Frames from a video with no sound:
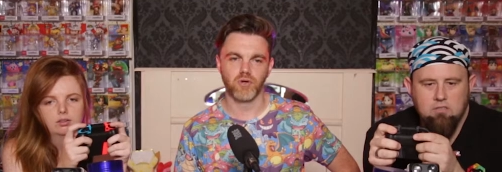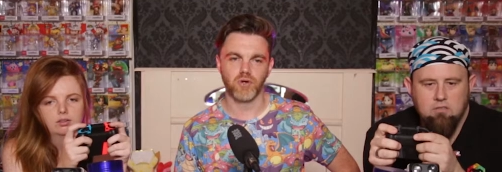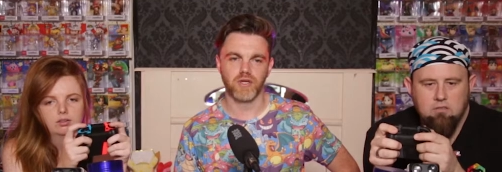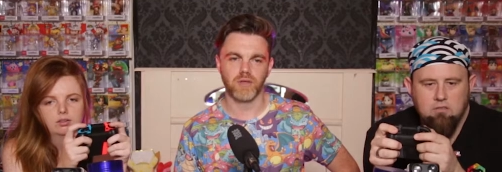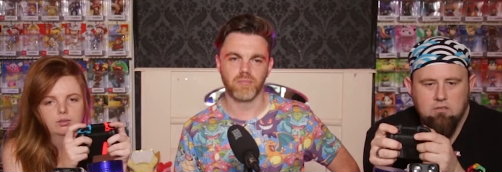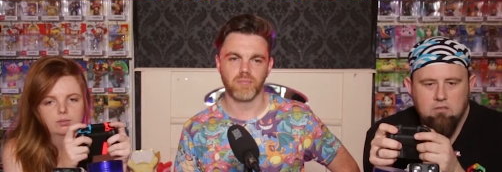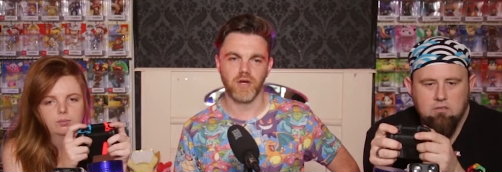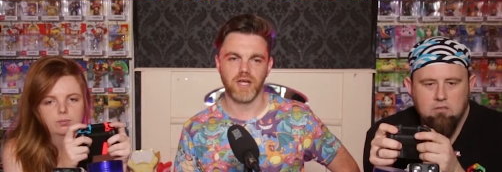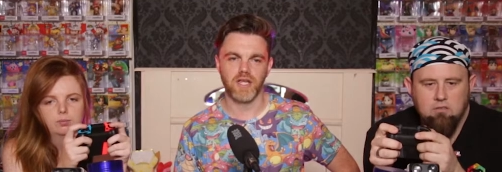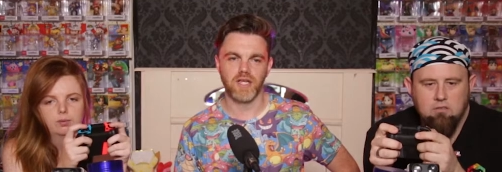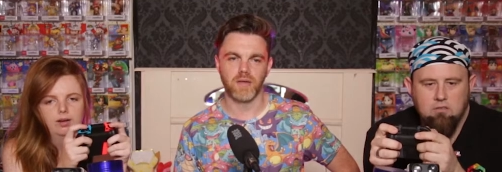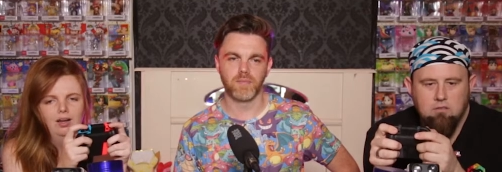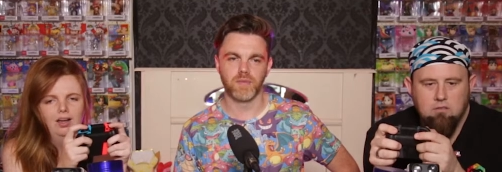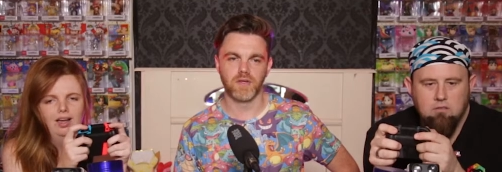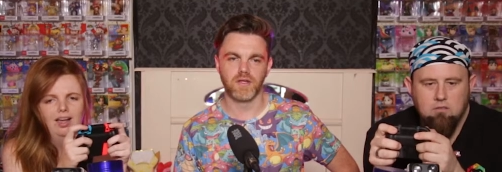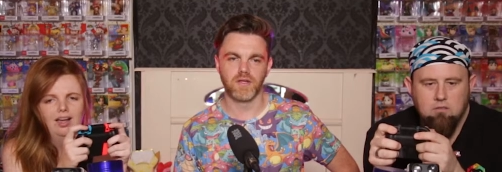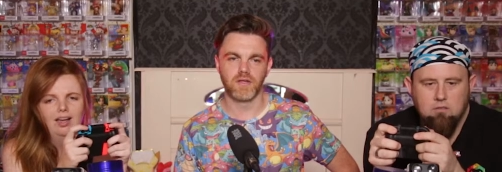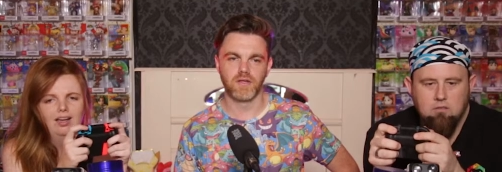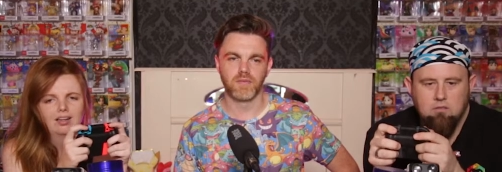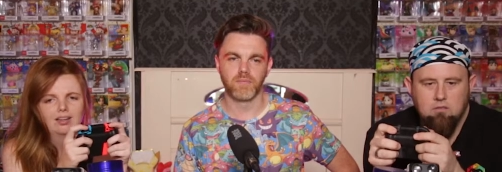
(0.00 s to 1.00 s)
Speaker 1: Break, break up
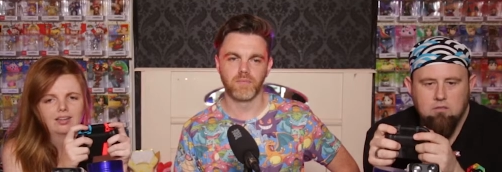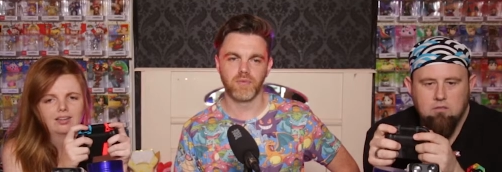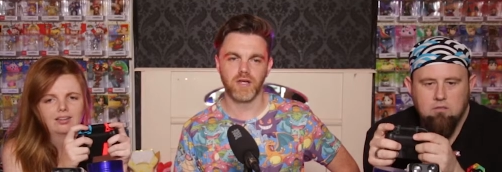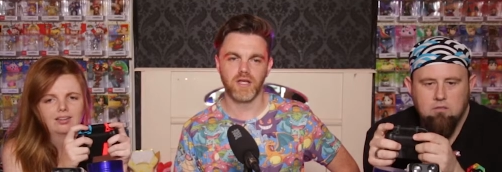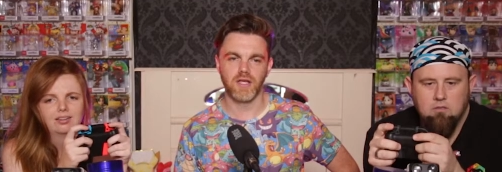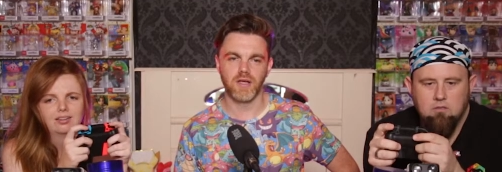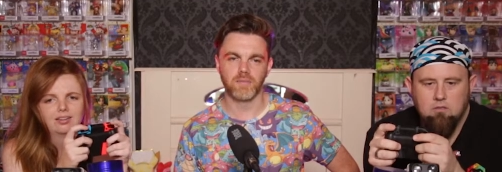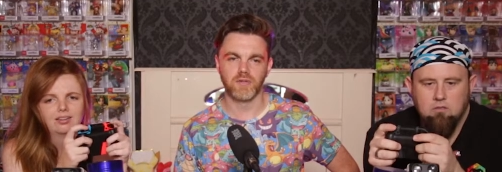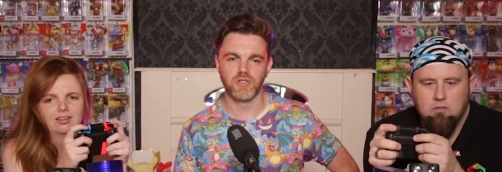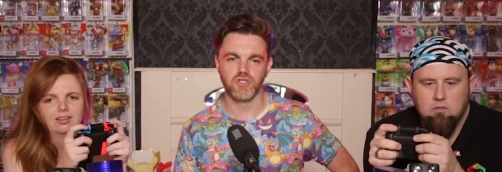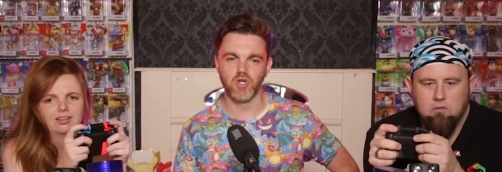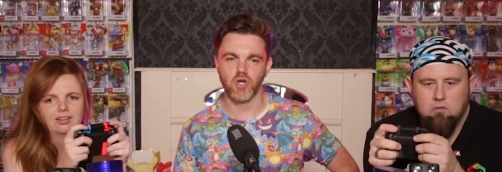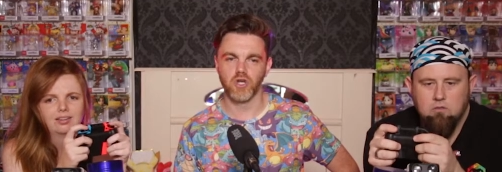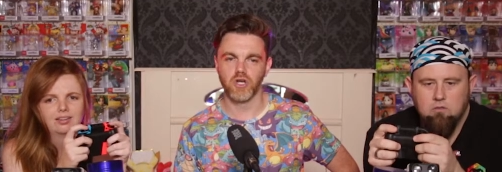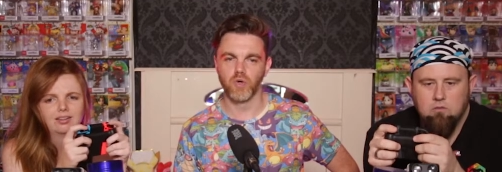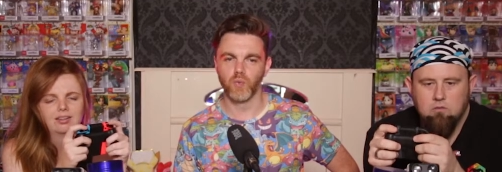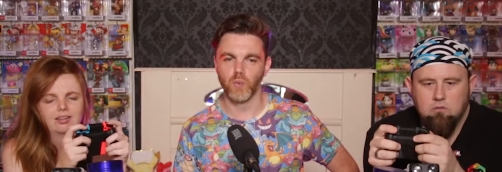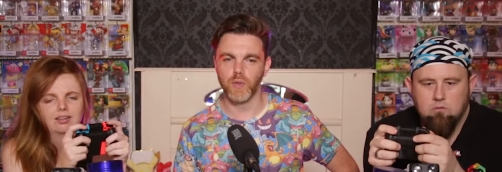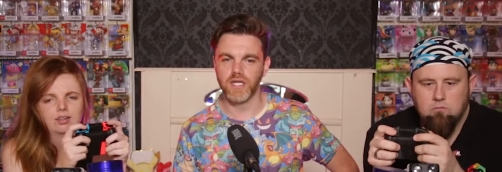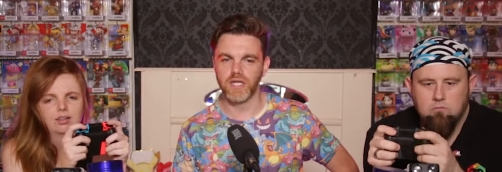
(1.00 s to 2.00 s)
a break up a
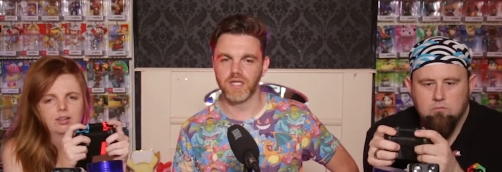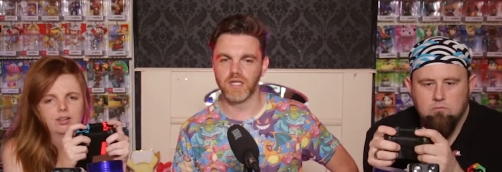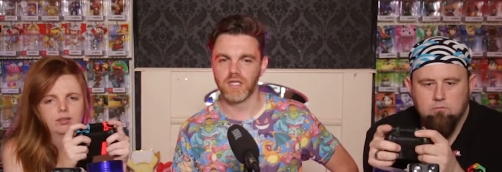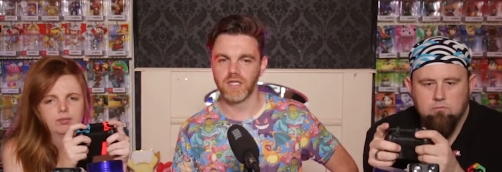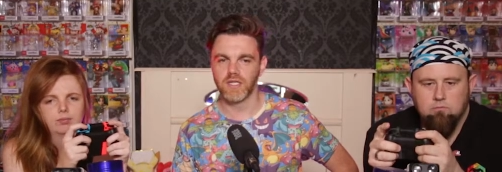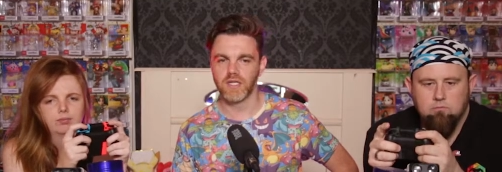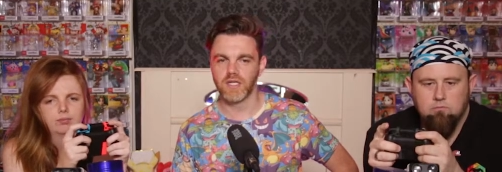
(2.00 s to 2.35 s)
chocolate wheaten.